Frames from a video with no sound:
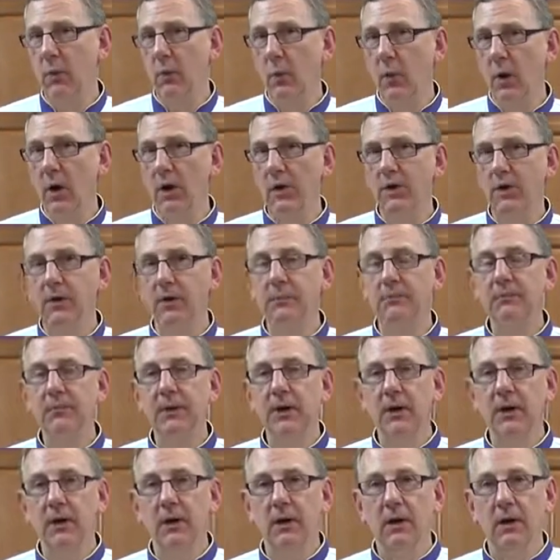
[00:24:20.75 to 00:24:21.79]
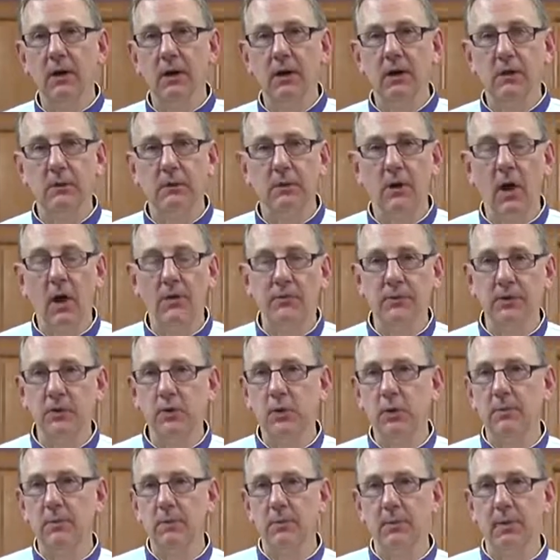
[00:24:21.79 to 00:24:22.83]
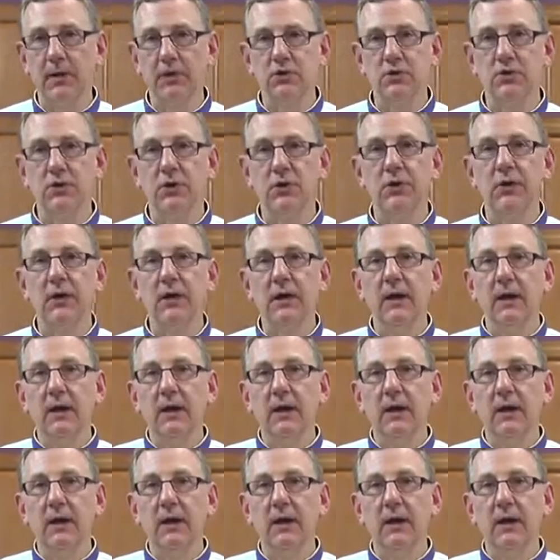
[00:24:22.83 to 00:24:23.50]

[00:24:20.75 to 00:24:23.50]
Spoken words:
water coffee creamer mixture,